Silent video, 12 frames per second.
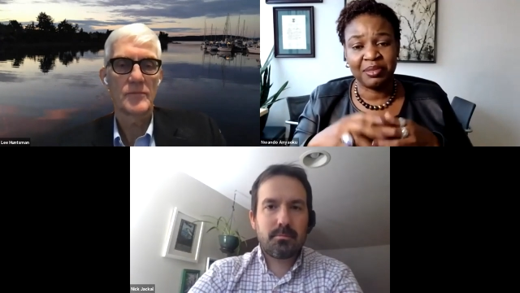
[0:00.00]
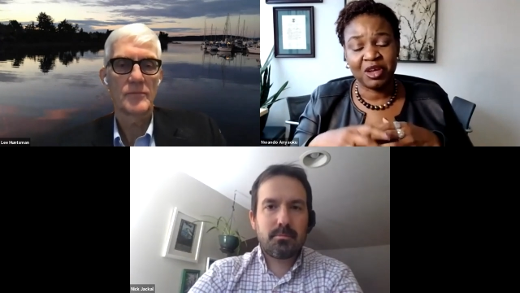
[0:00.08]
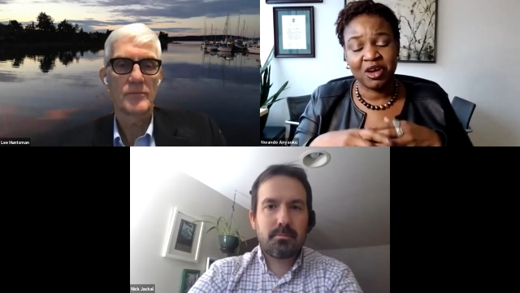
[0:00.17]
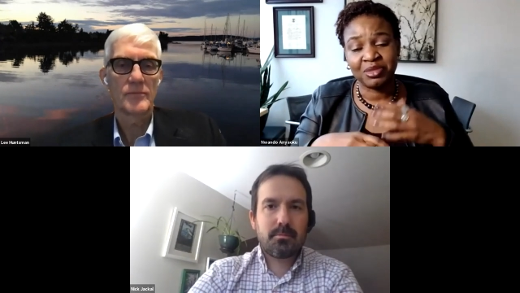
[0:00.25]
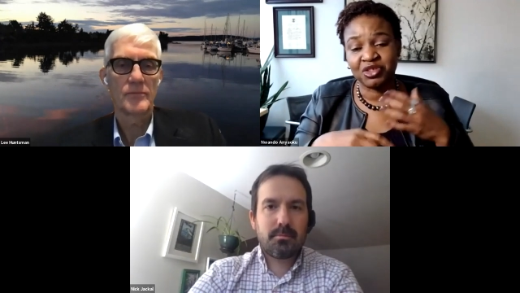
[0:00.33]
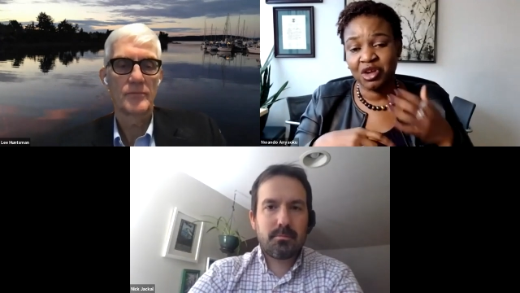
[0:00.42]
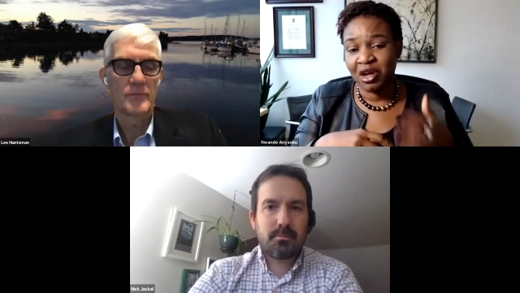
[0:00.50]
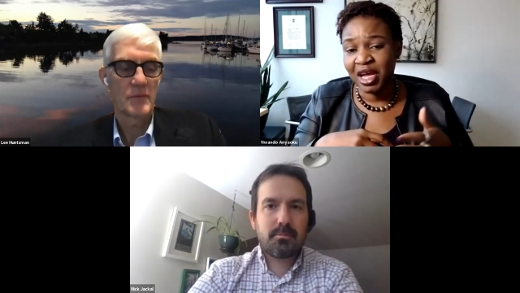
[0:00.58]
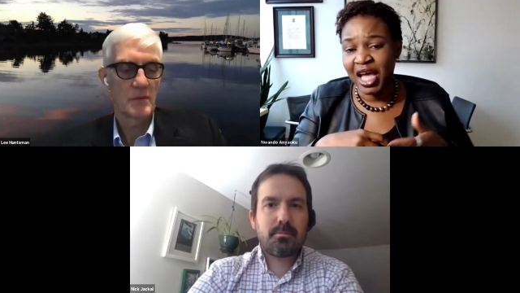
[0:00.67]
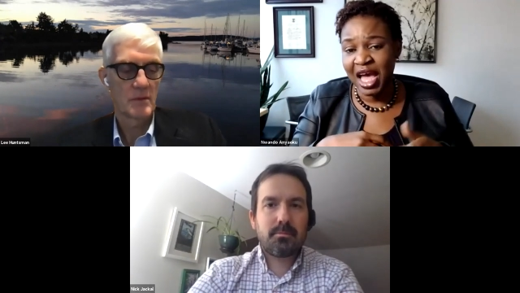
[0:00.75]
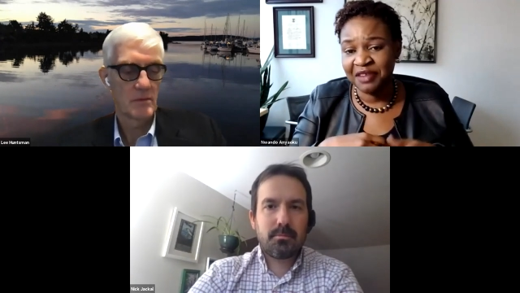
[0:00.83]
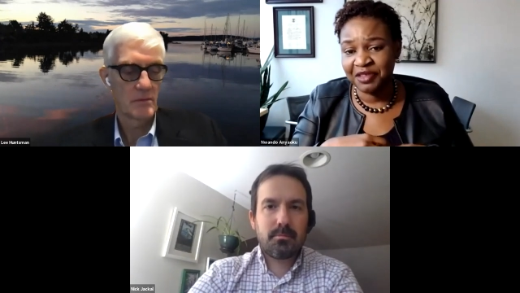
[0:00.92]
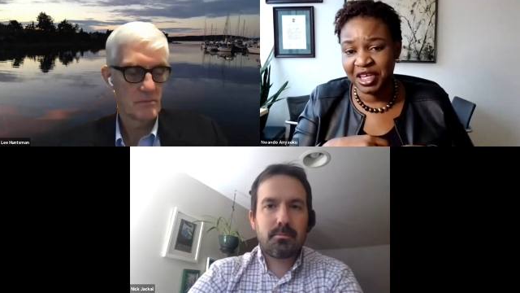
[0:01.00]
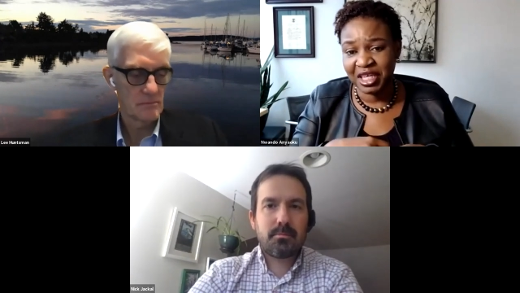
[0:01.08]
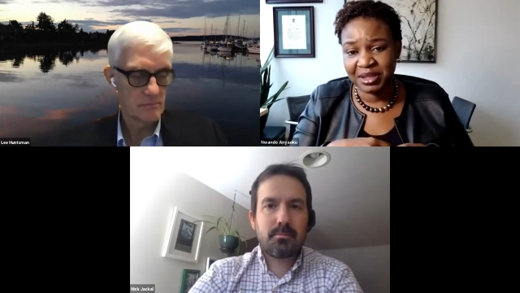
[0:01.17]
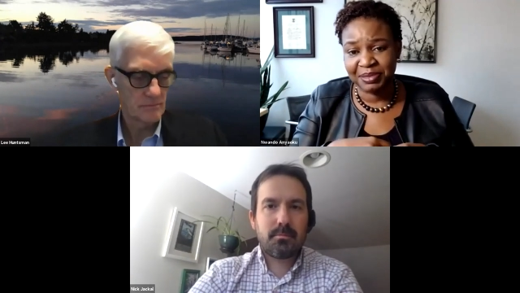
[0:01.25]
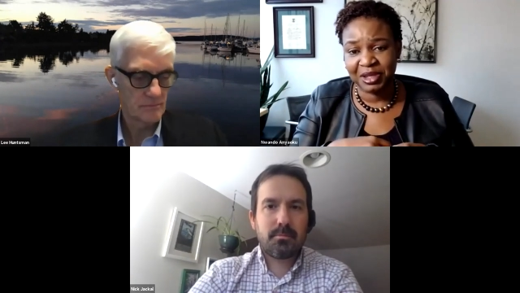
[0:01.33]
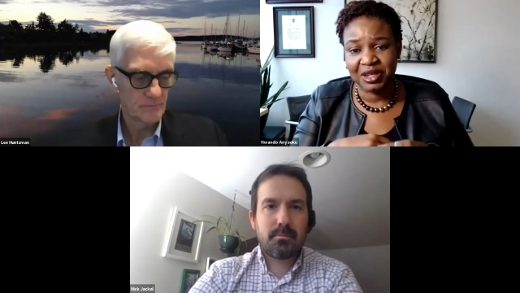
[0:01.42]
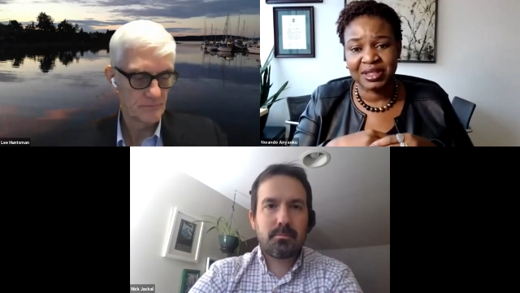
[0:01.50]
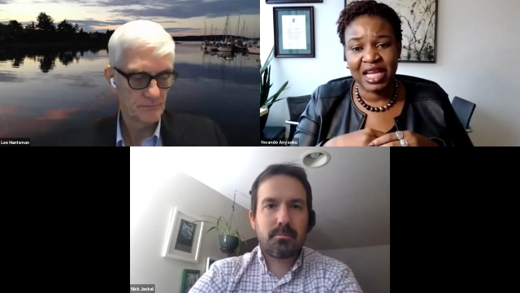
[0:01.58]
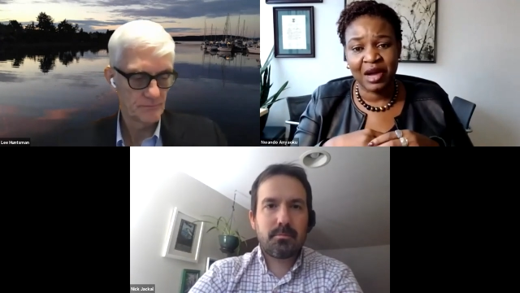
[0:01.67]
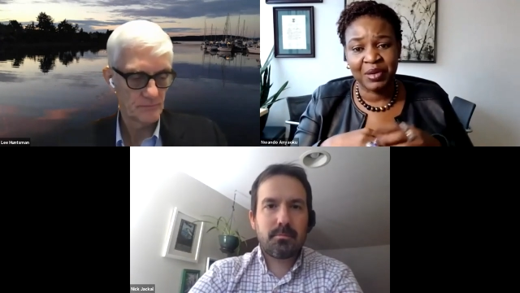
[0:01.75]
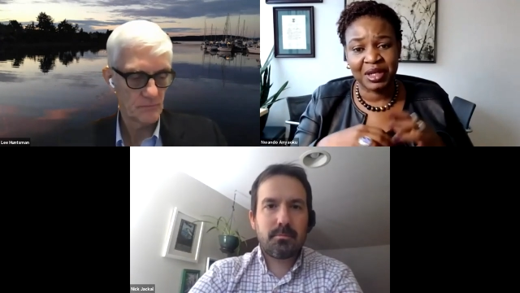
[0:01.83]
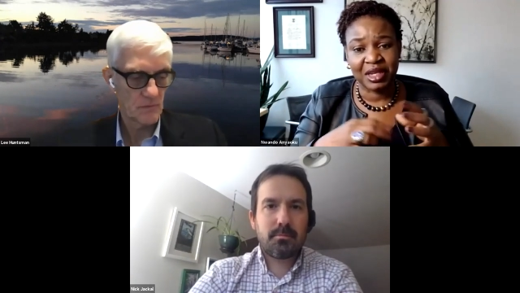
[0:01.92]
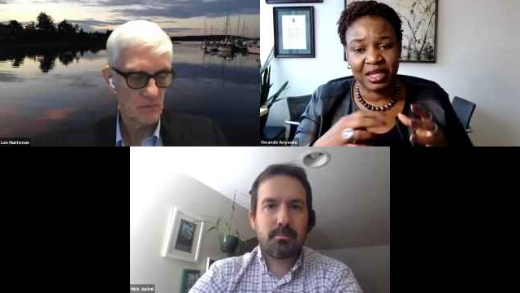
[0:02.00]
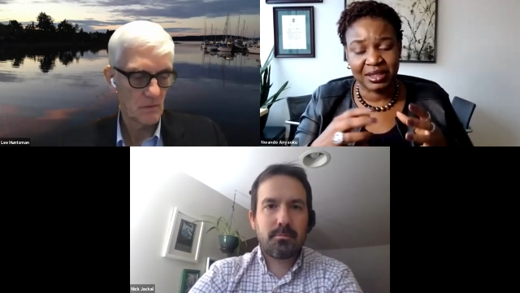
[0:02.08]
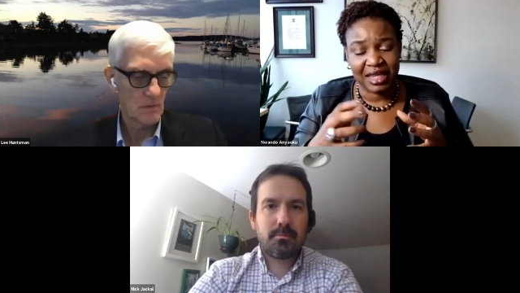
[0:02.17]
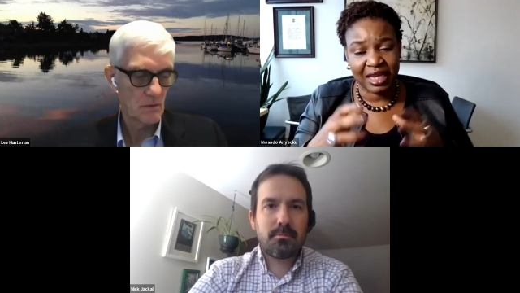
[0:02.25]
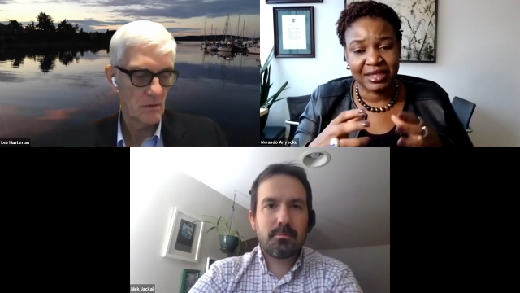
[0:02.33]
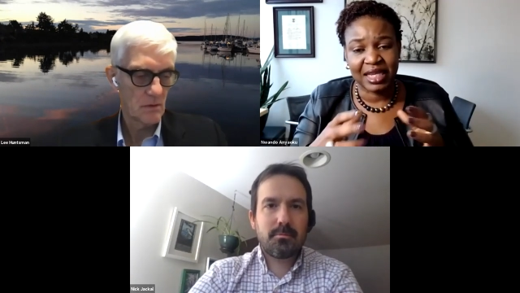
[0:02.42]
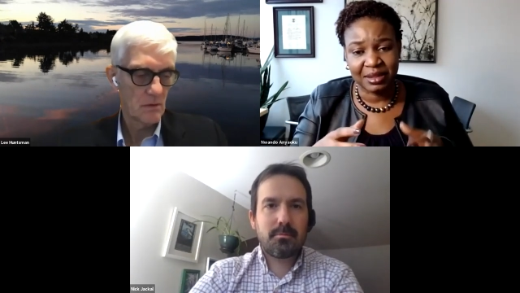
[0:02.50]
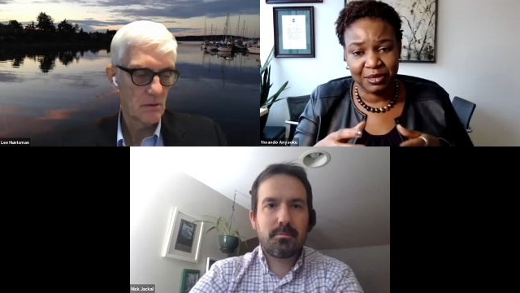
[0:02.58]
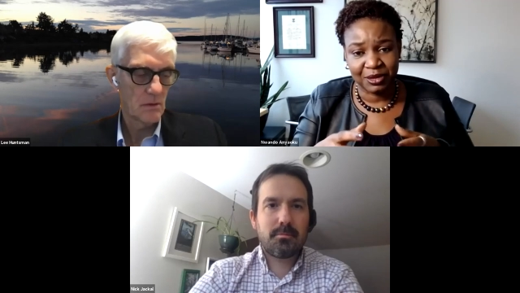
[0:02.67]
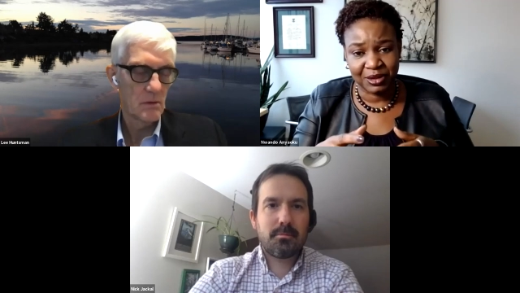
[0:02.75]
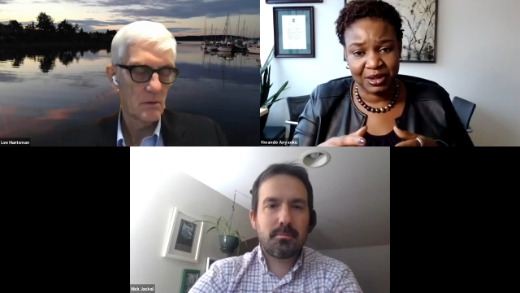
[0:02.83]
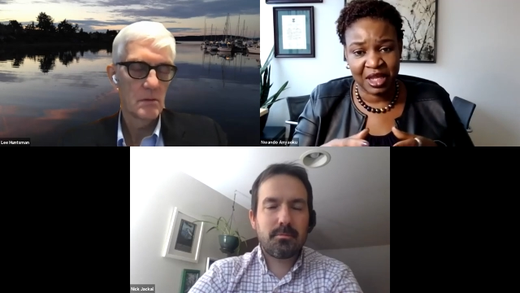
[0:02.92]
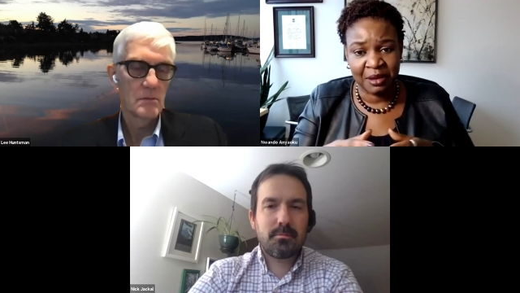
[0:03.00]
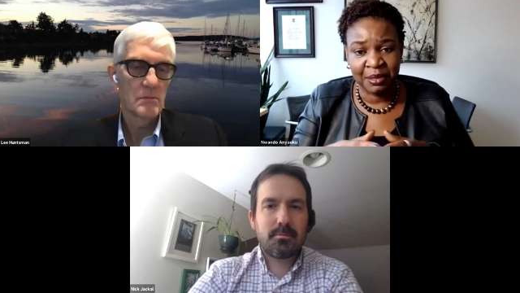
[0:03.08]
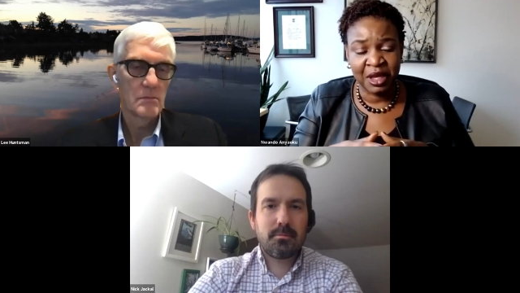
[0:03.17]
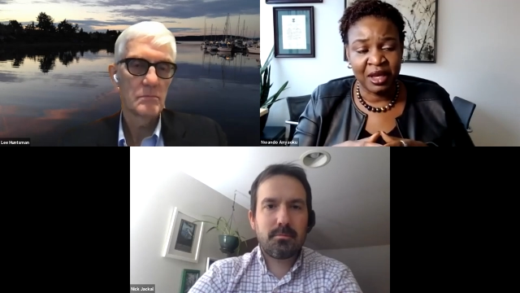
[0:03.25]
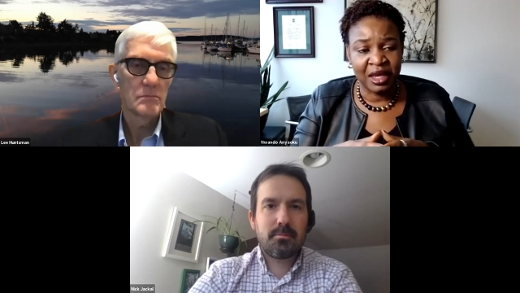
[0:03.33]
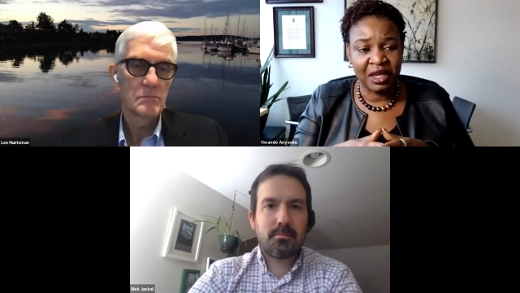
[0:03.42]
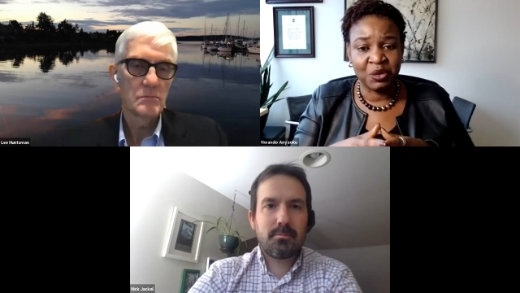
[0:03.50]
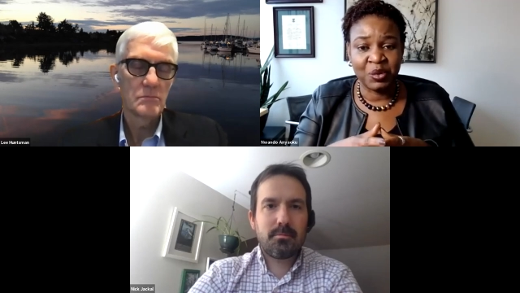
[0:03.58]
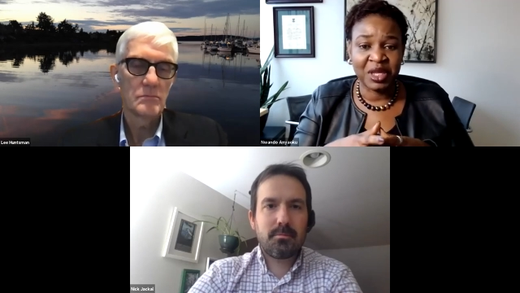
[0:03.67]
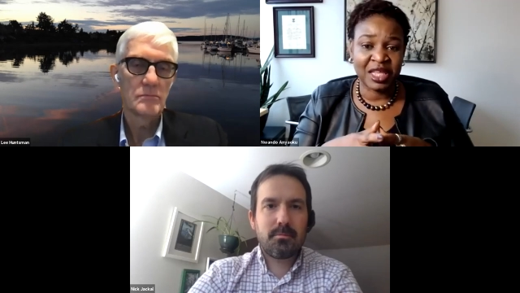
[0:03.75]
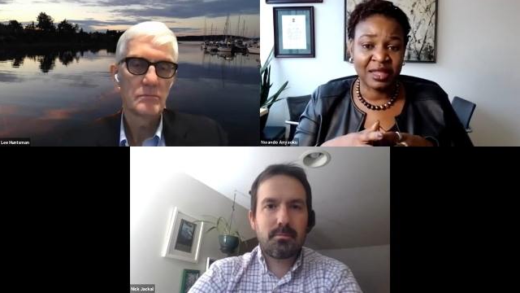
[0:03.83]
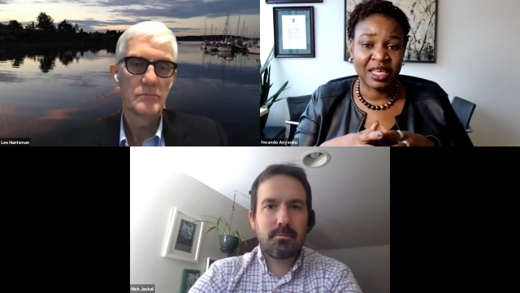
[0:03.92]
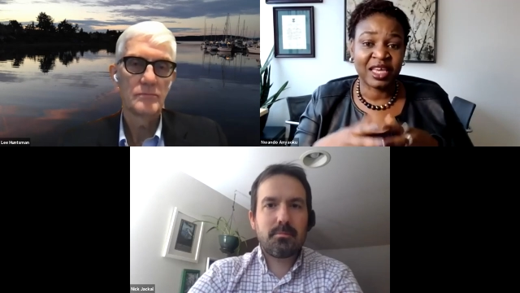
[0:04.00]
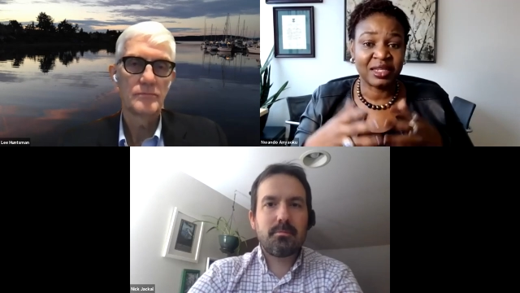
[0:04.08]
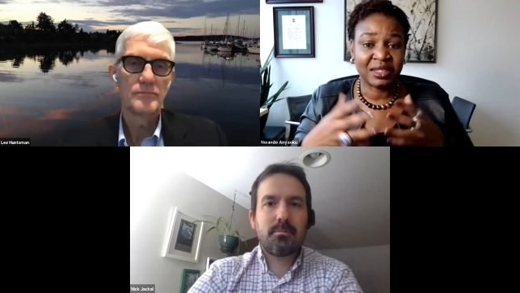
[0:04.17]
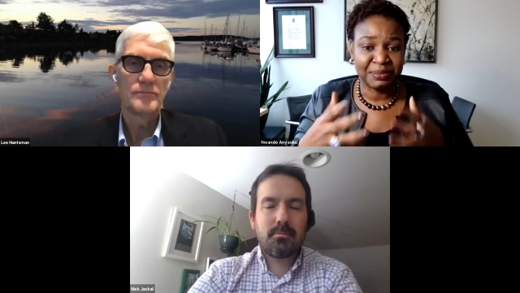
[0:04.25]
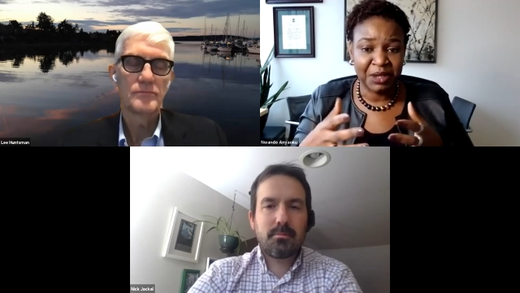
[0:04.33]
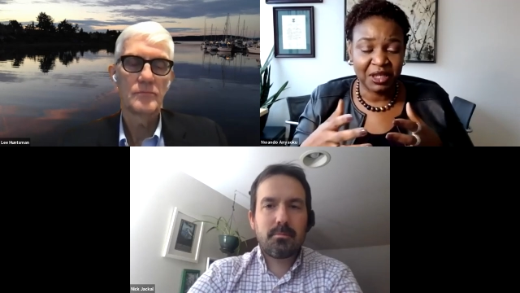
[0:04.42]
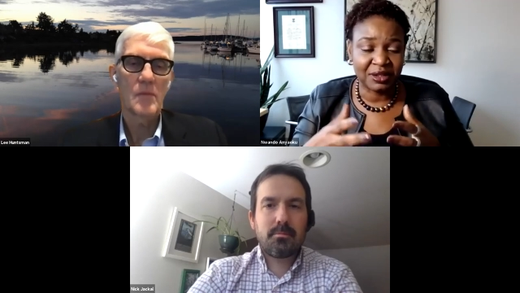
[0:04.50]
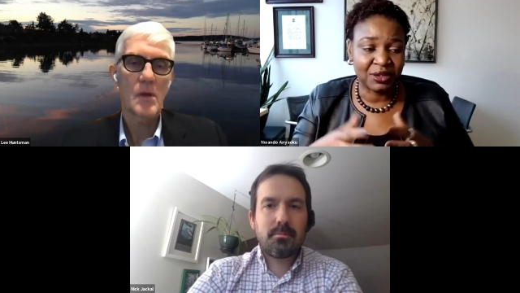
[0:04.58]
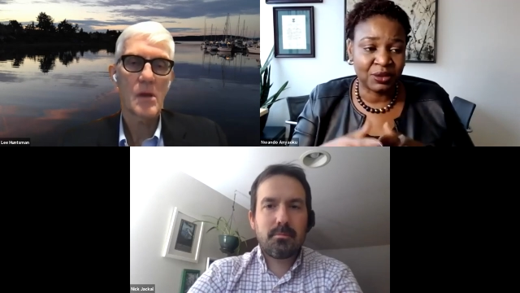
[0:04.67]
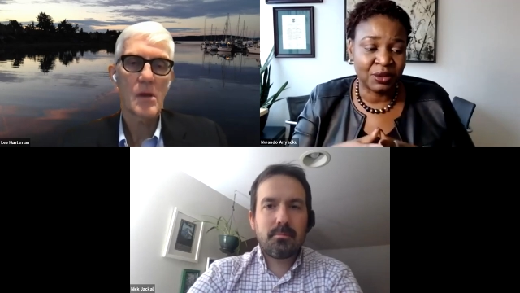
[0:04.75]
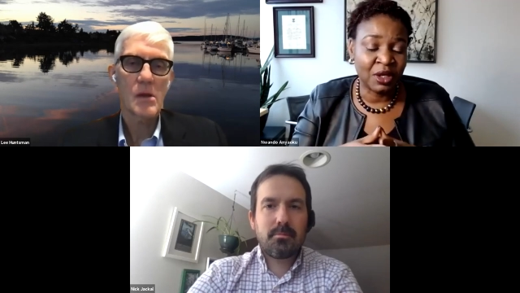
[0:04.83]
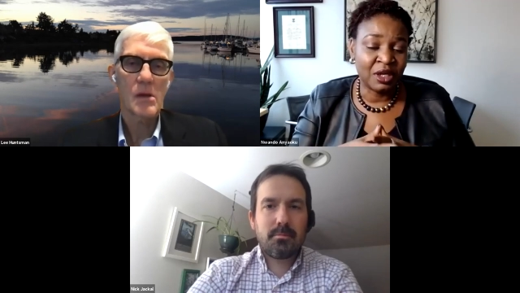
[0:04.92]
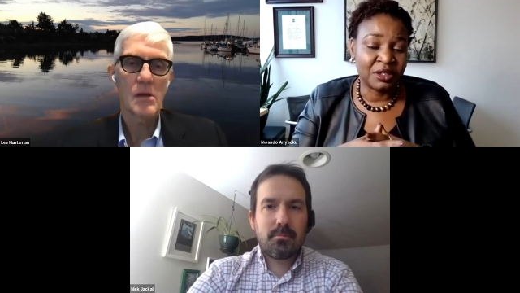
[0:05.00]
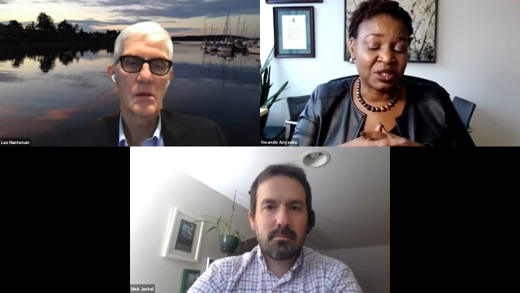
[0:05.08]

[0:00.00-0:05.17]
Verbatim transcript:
Speaker 1: they become stronger advocates because now it, it's accessible to them in a way that they can speak to.